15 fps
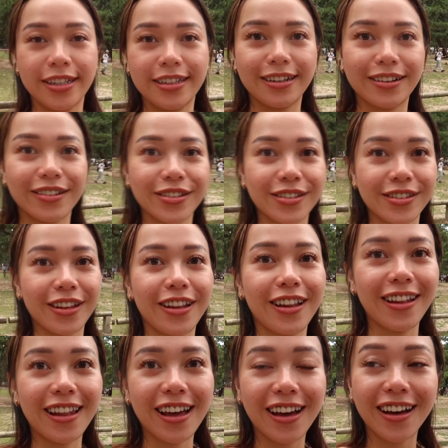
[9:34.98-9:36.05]
There's a
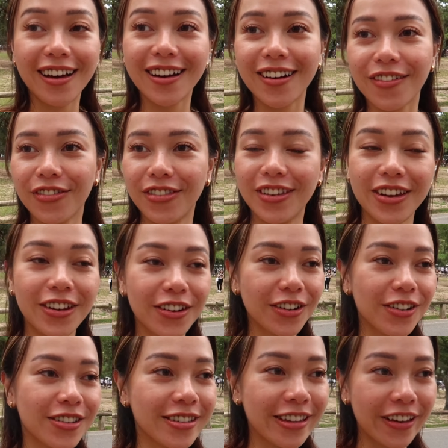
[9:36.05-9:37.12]
lot of
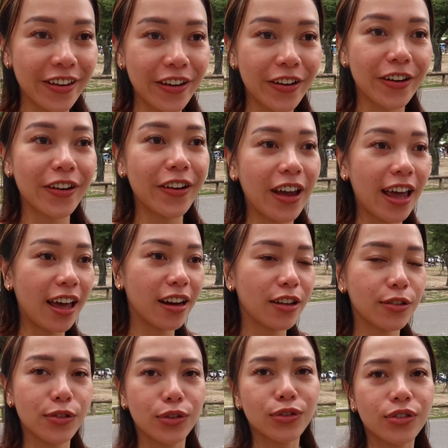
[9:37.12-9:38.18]
deers here and
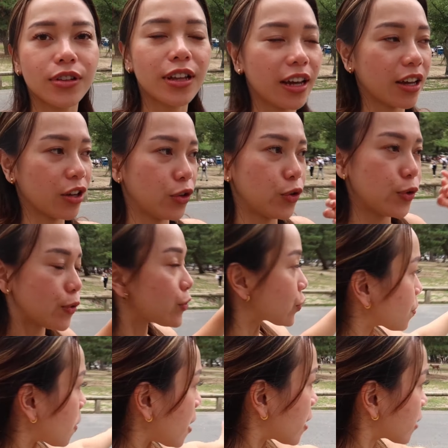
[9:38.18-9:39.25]
it's also like a
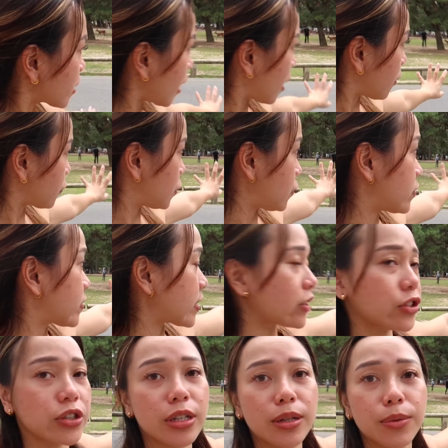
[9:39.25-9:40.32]
huge park. They have two
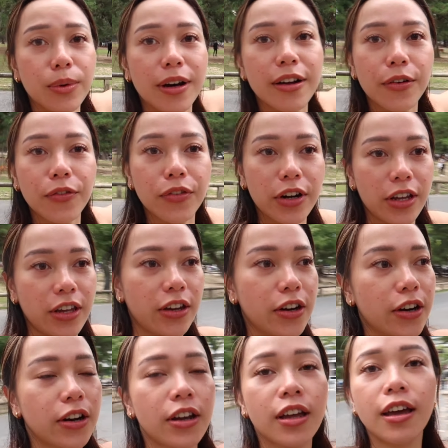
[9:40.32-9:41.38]
sections, one over
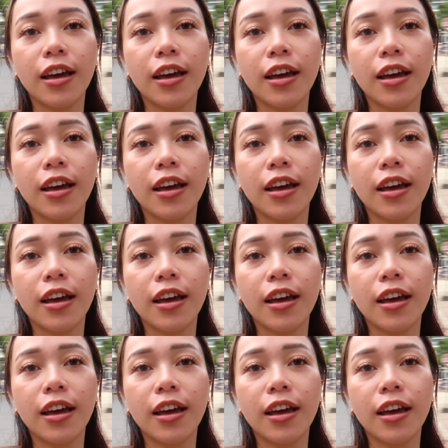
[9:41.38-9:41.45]
here